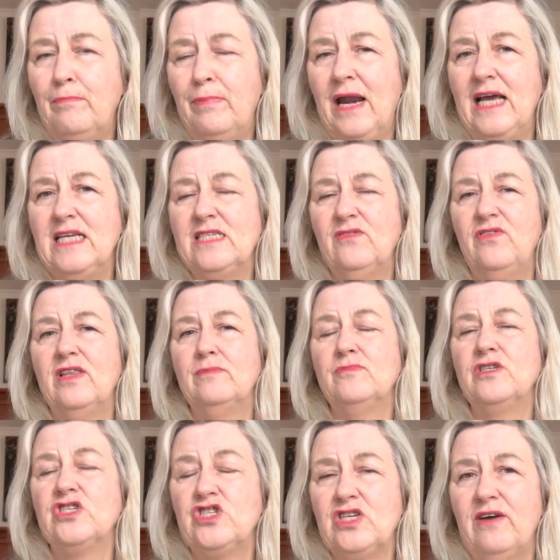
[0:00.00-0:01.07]
place for them
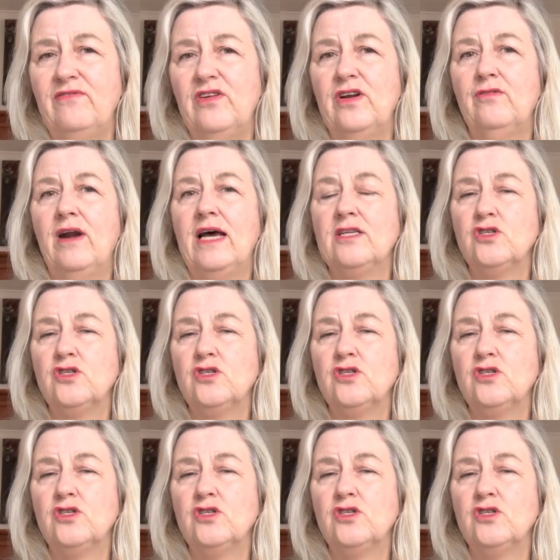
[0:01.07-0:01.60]
to shuffle around.